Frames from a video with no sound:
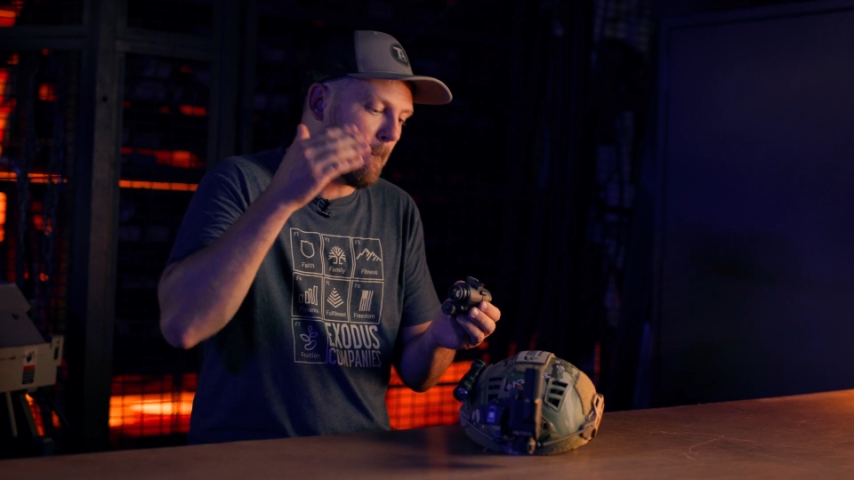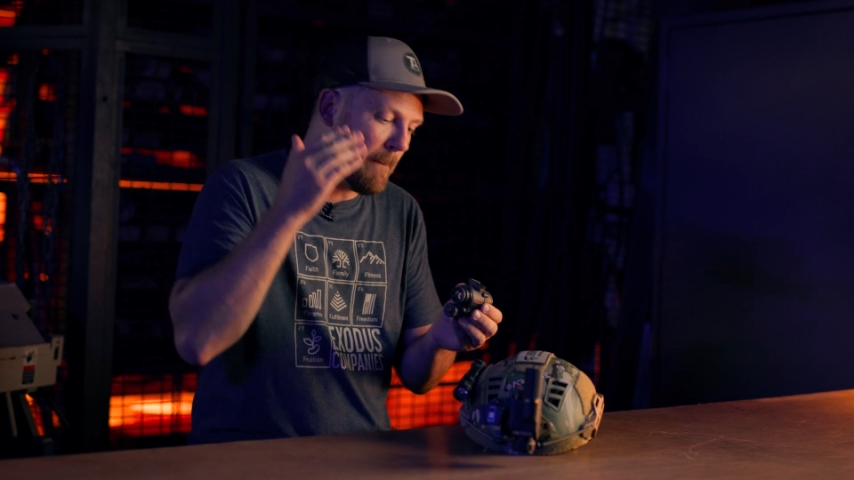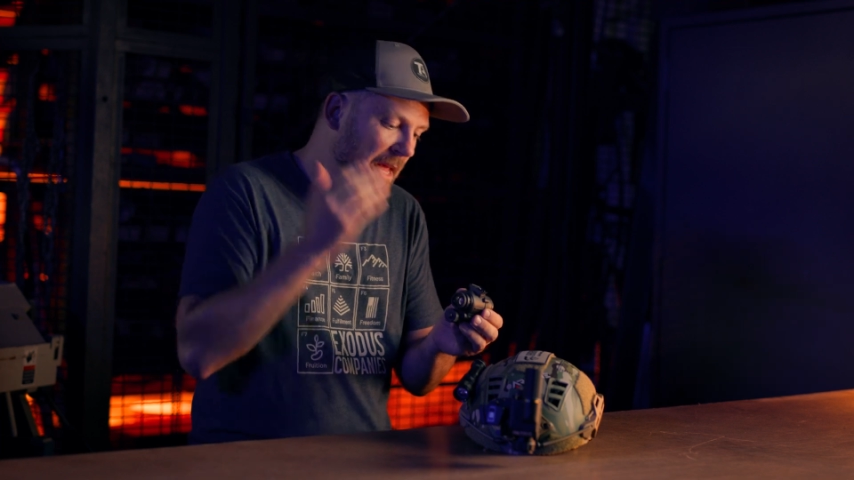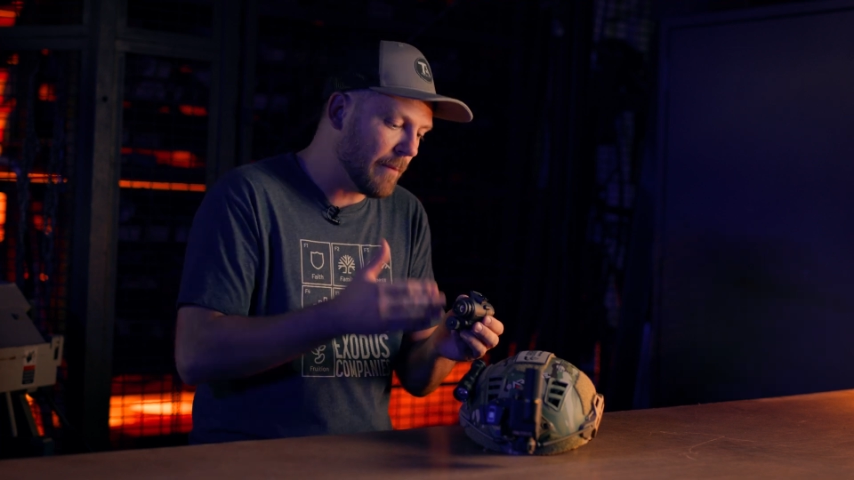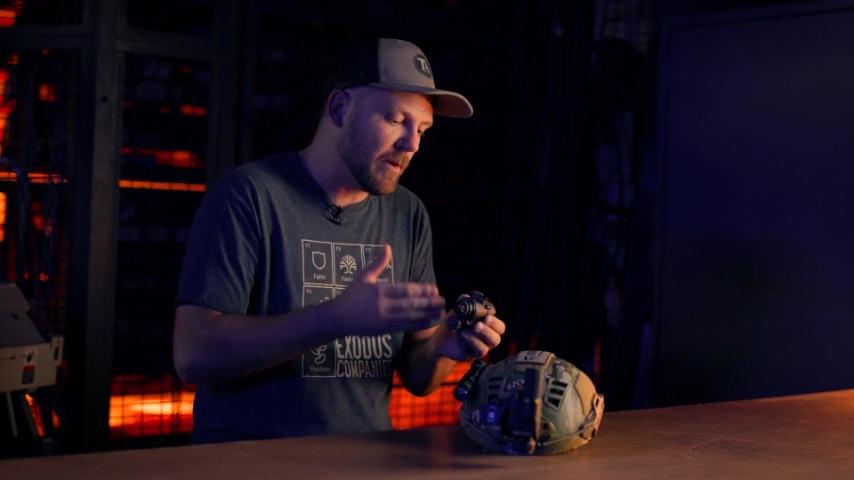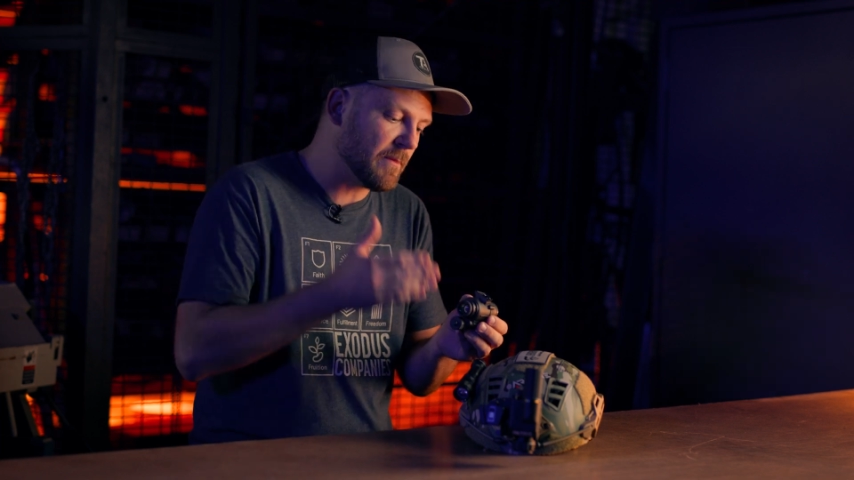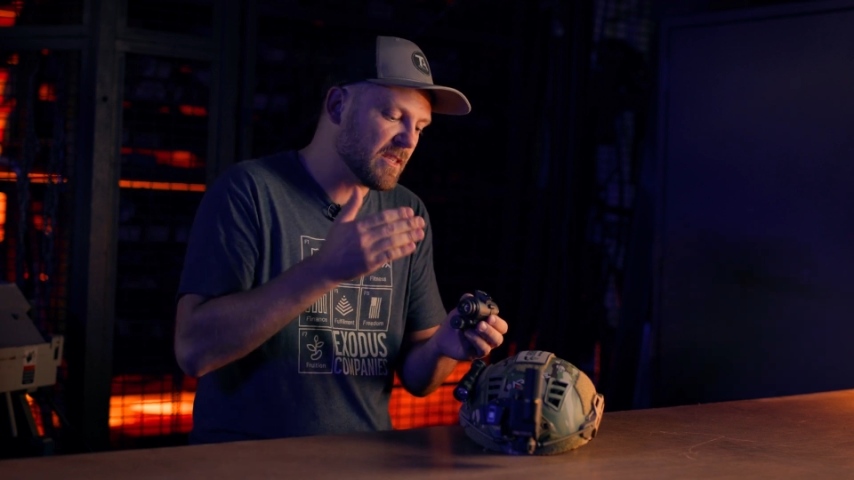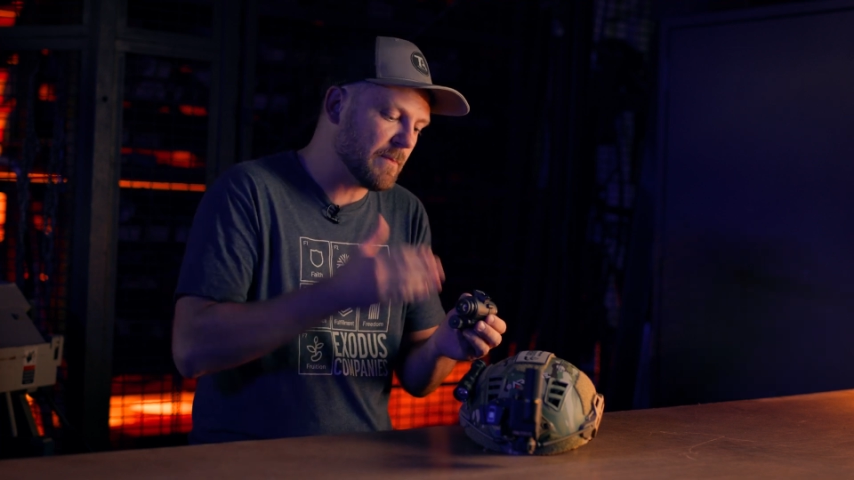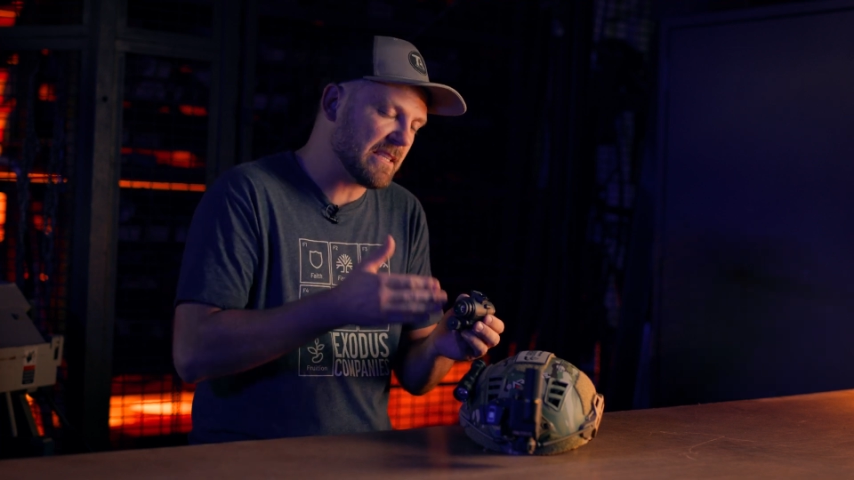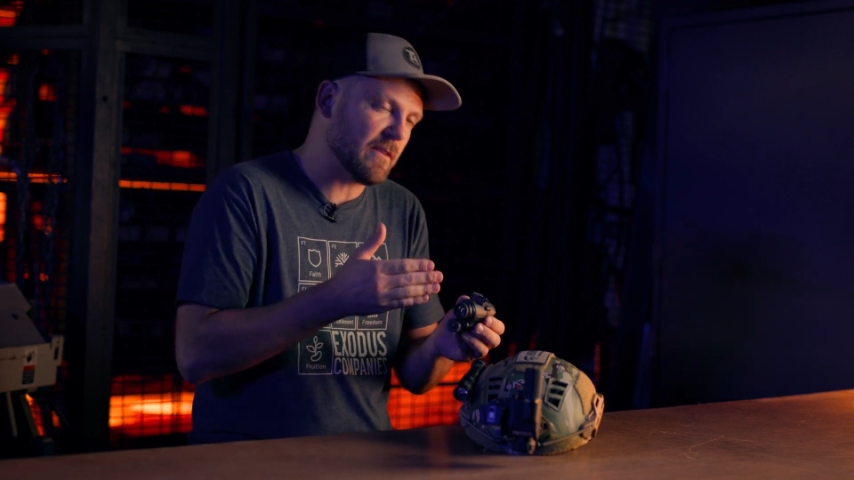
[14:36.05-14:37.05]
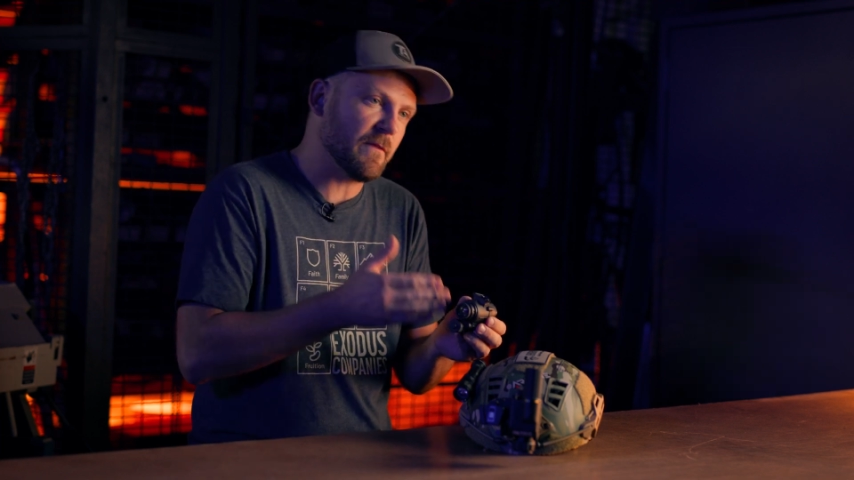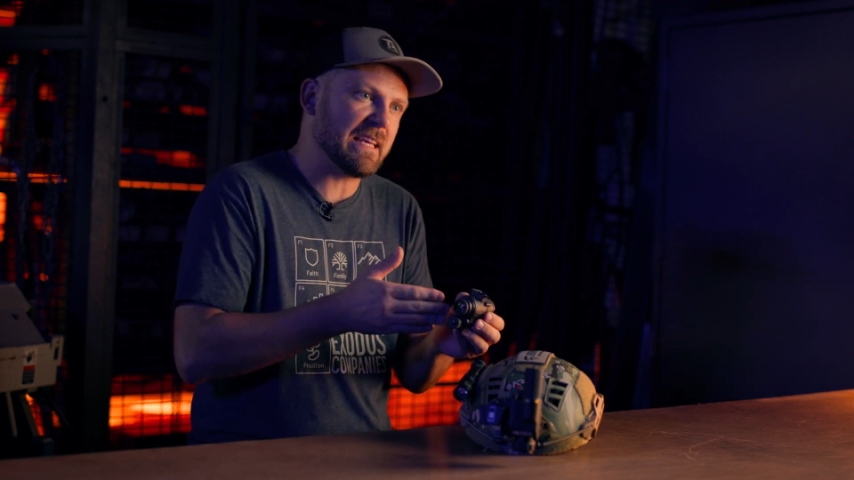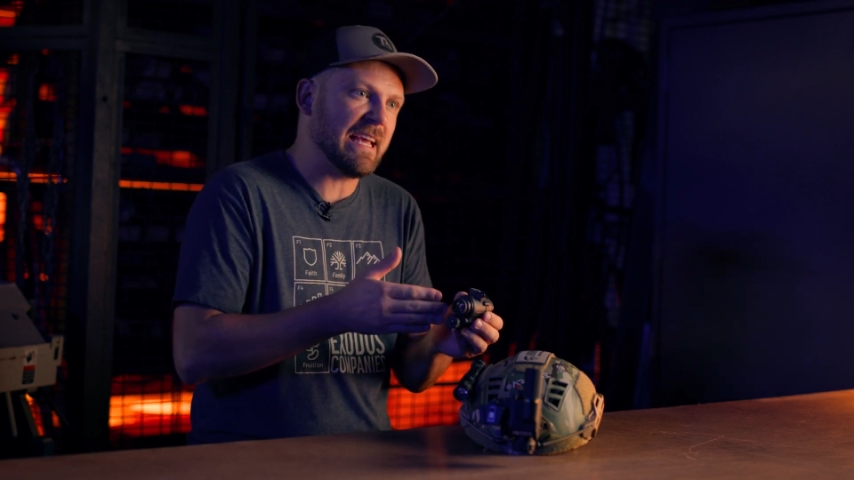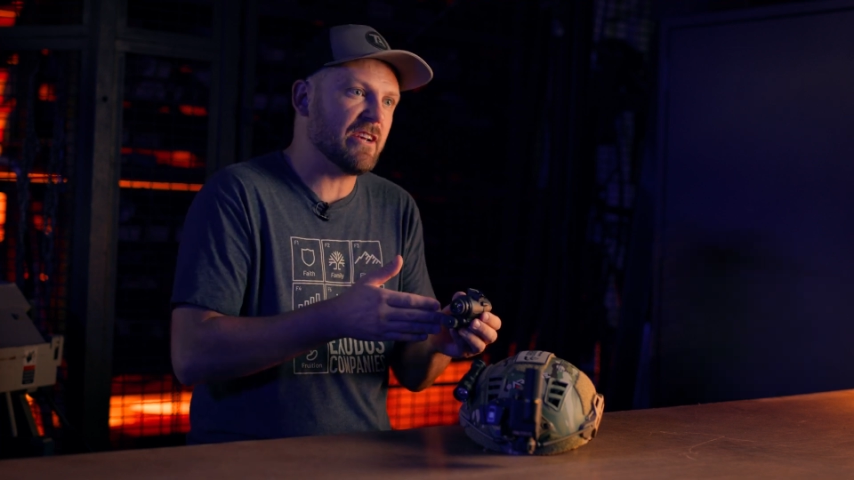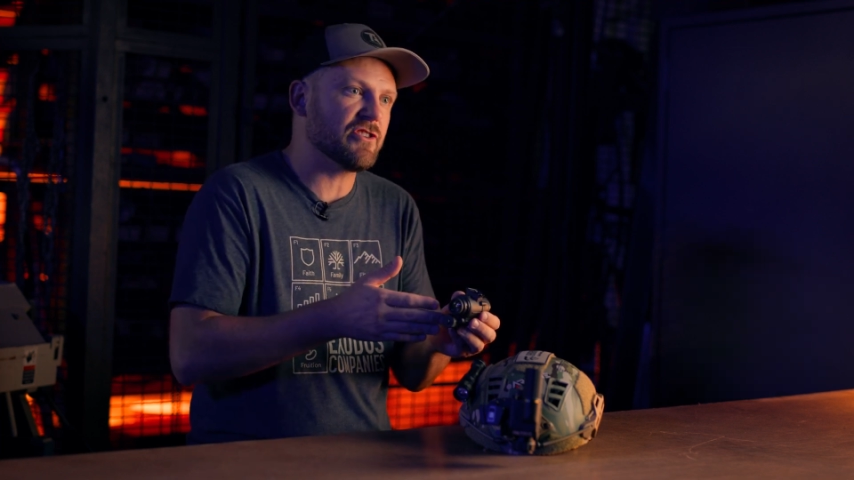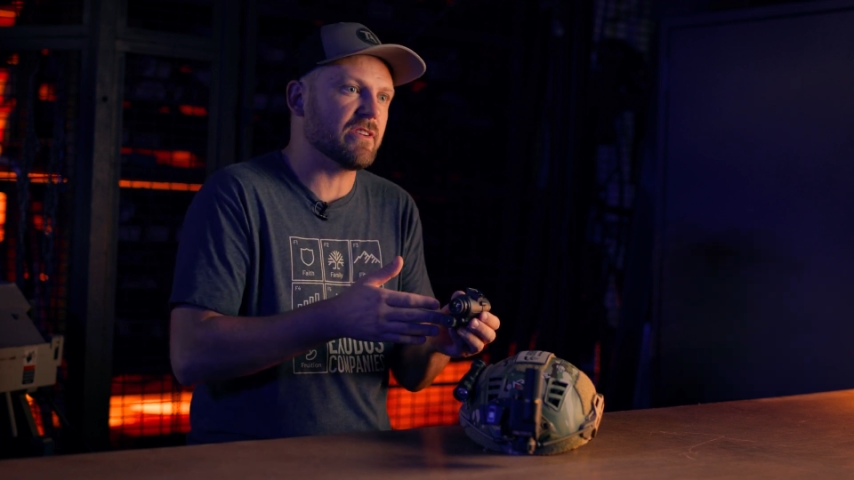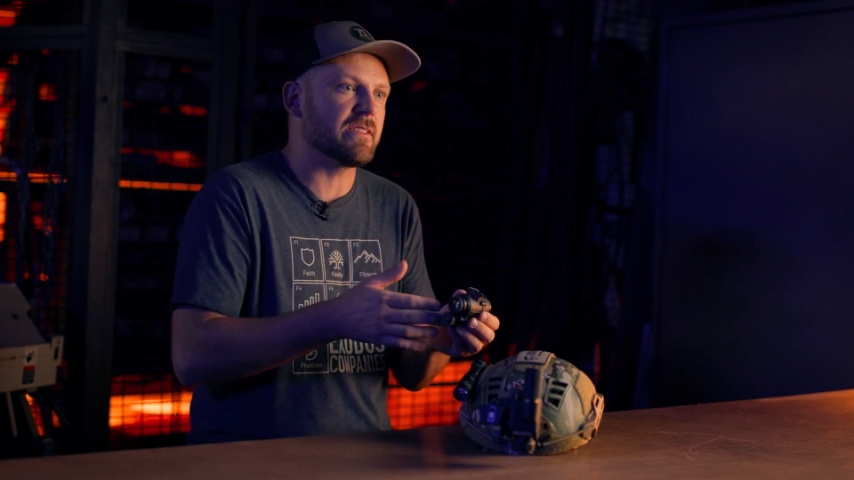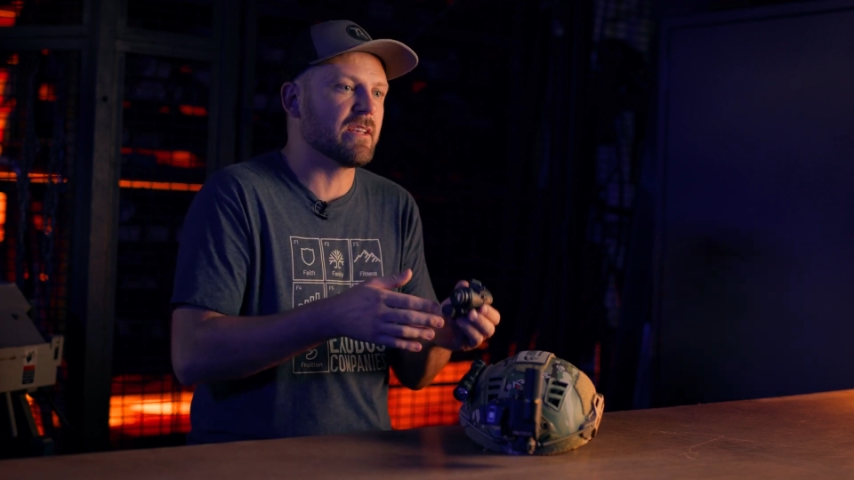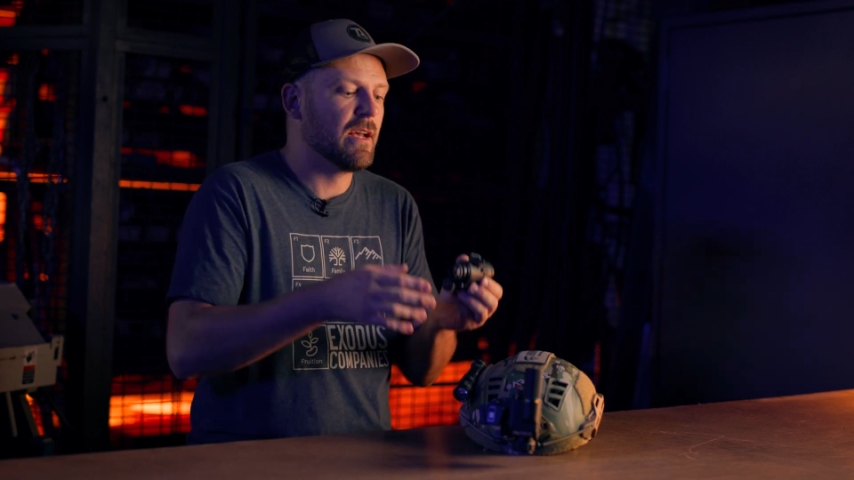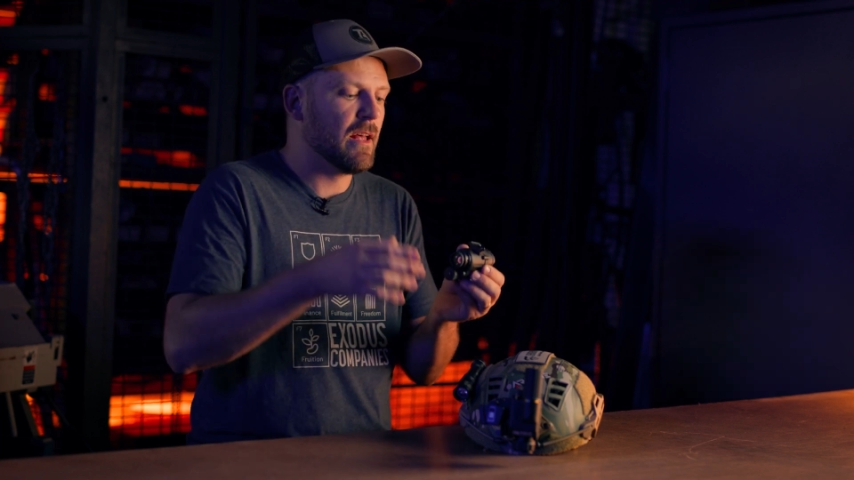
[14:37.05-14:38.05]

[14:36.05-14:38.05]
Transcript: minimum specifications